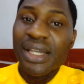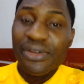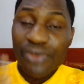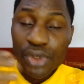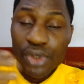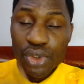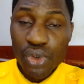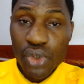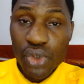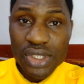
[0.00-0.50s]

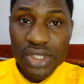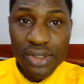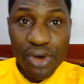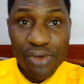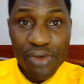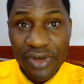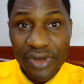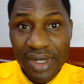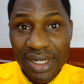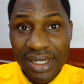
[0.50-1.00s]
For those
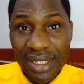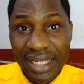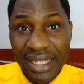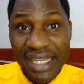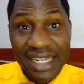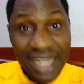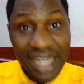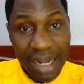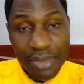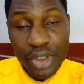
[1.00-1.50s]

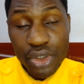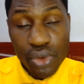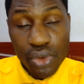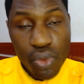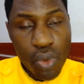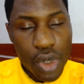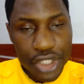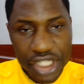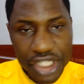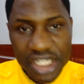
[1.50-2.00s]
in
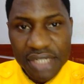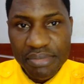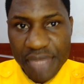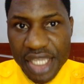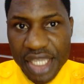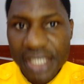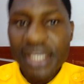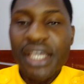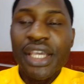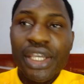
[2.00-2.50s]
Cameroon watching
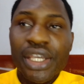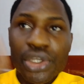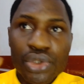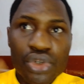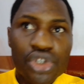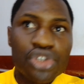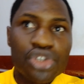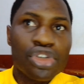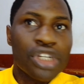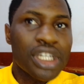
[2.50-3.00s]
me,
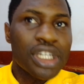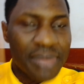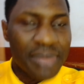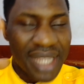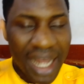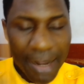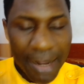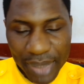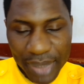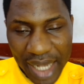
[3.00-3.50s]
you shouldn't be
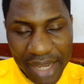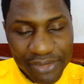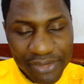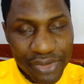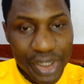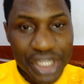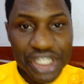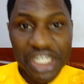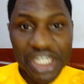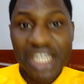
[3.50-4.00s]
applying
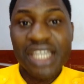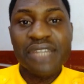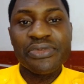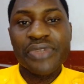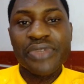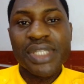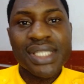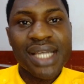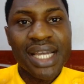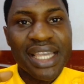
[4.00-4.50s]
for a Schengen
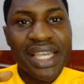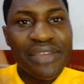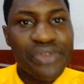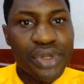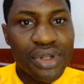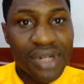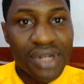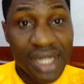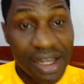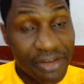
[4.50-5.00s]
visa if
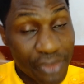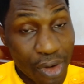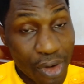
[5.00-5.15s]
you don't have